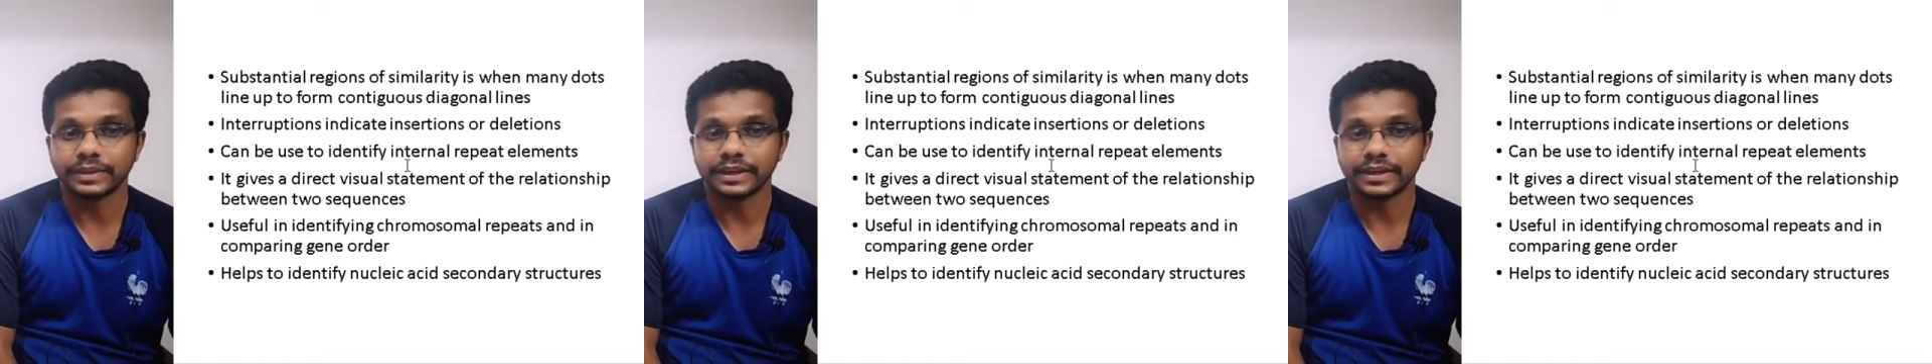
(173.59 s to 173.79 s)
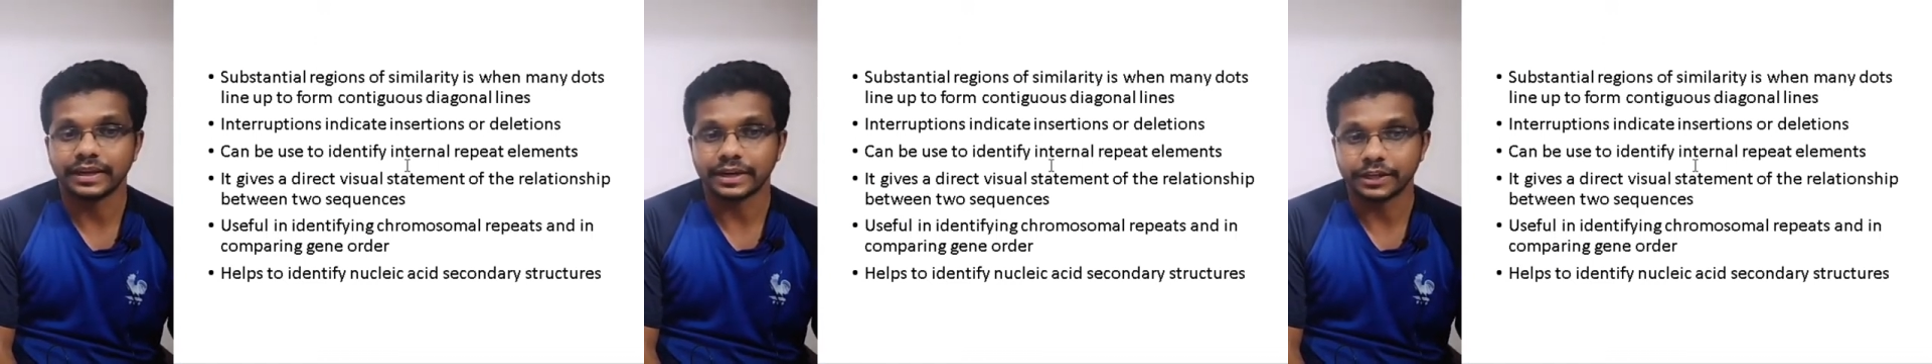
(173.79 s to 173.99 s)

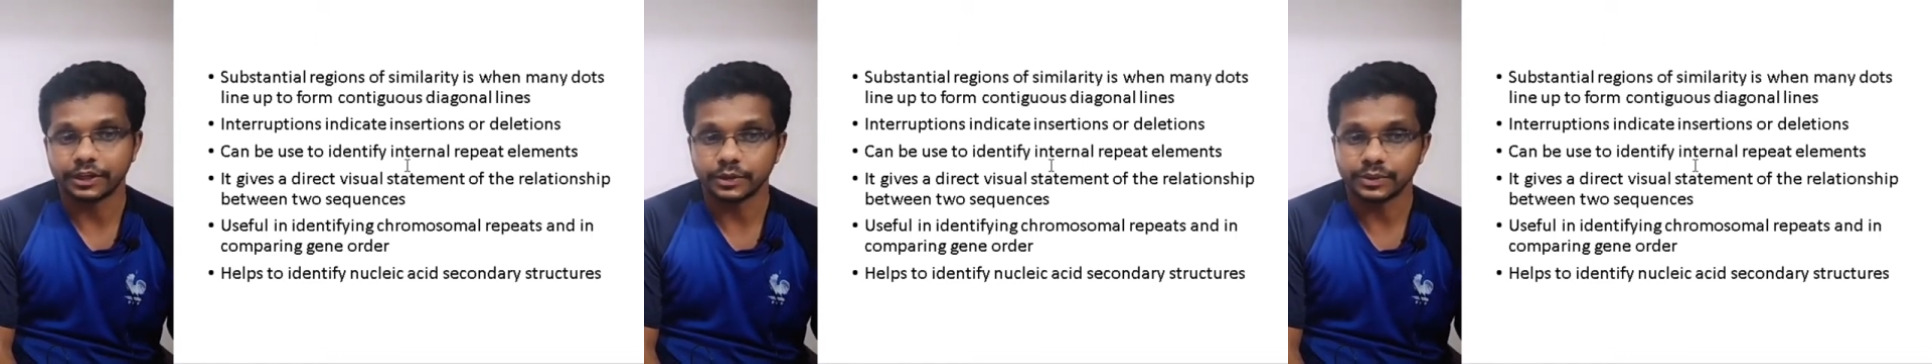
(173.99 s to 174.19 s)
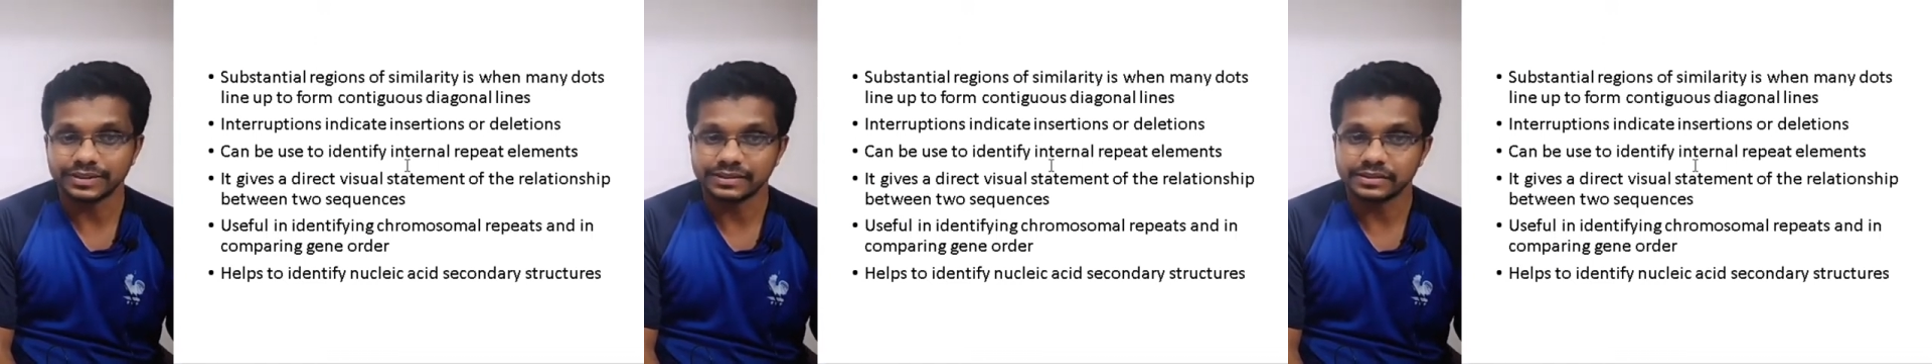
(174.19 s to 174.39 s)
the
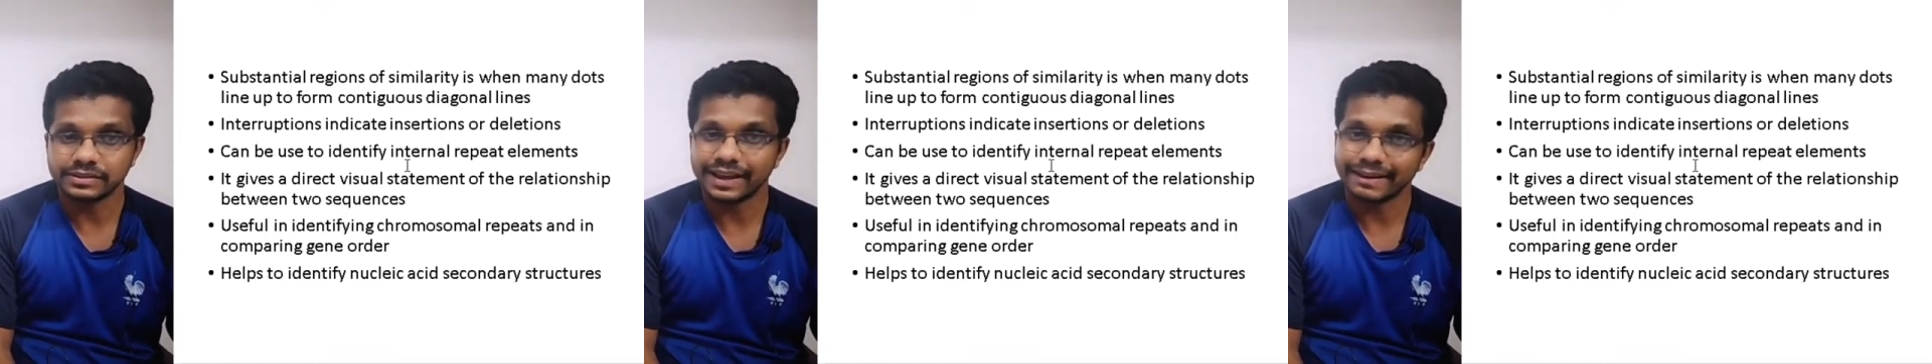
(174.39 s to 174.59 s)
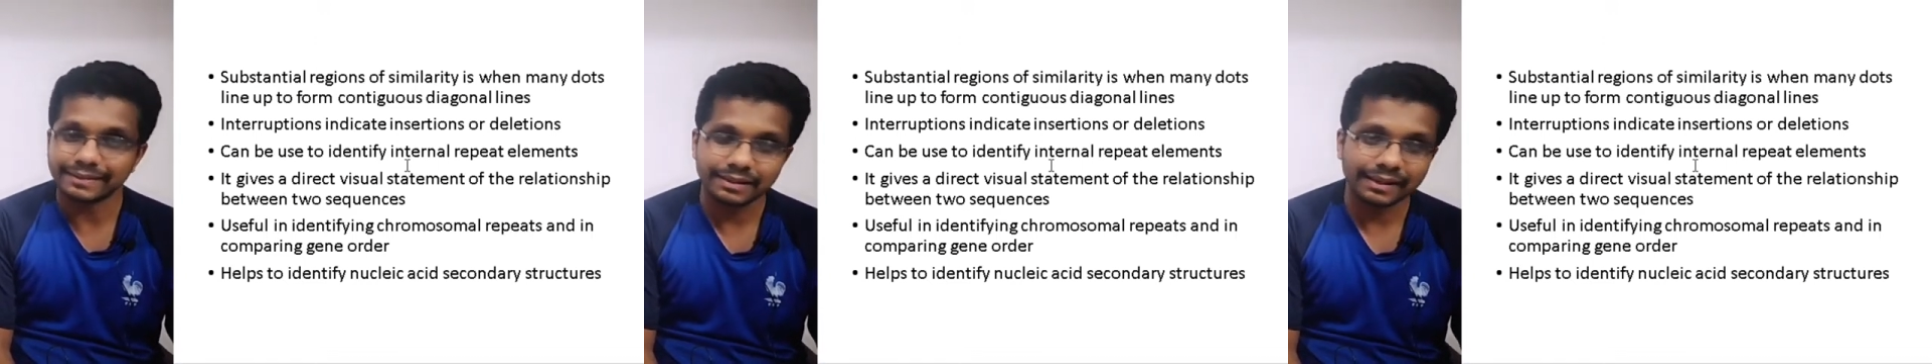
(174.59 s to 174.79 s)
continuous
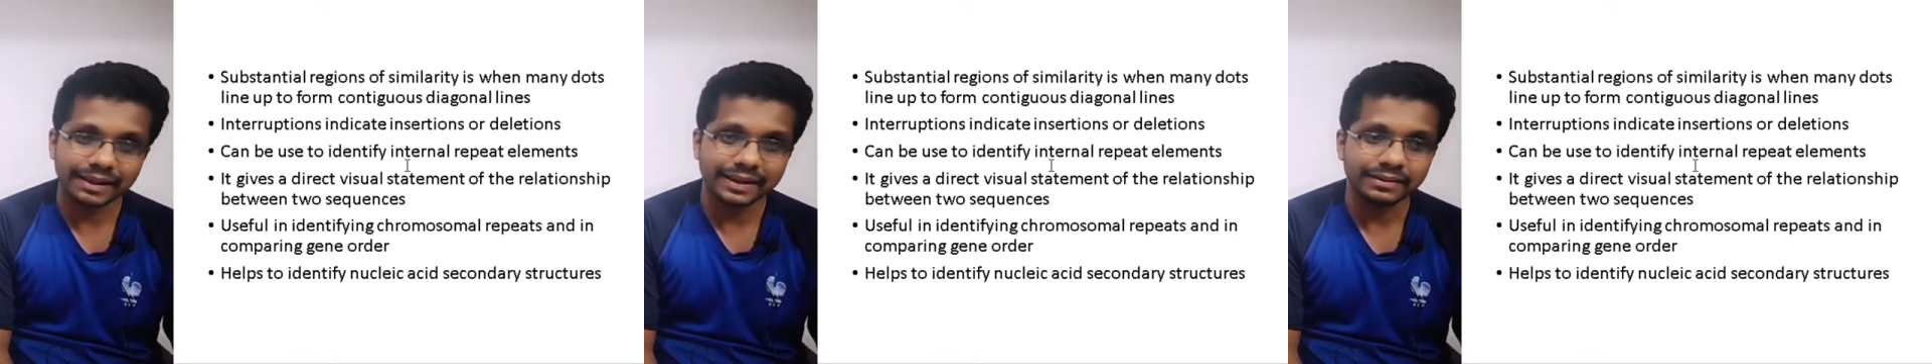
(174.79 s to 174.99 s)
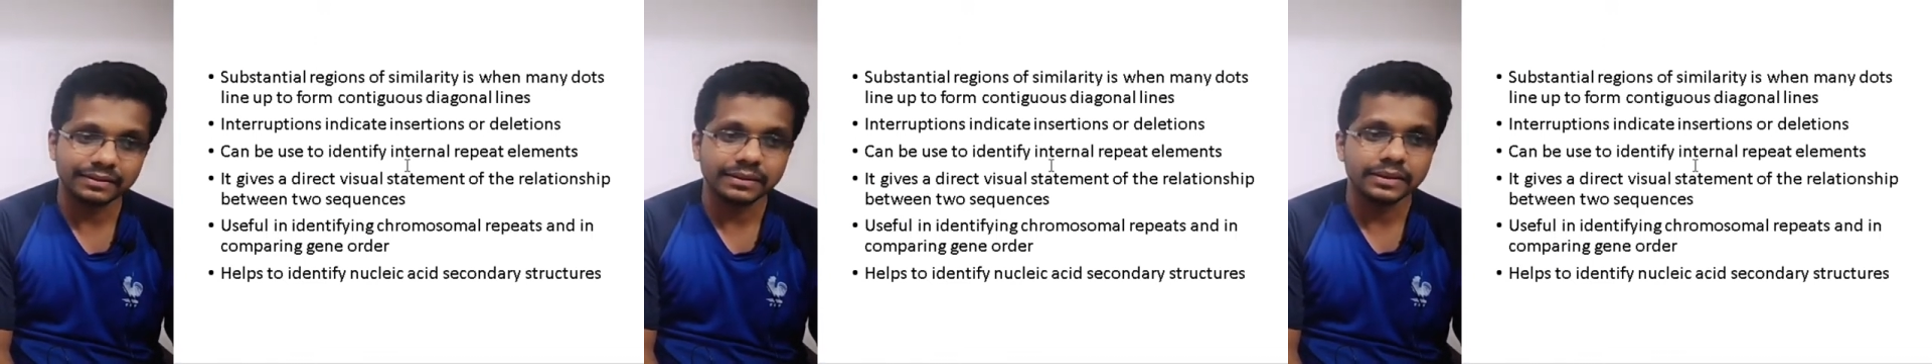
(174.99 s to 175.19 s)
diagonal
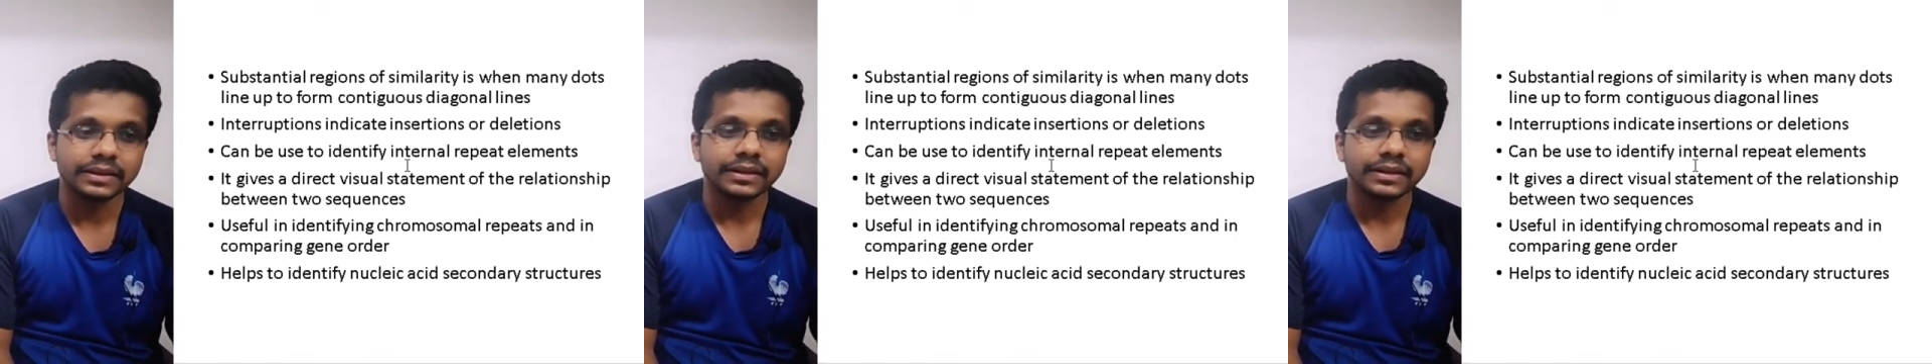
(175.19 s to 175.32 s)
line,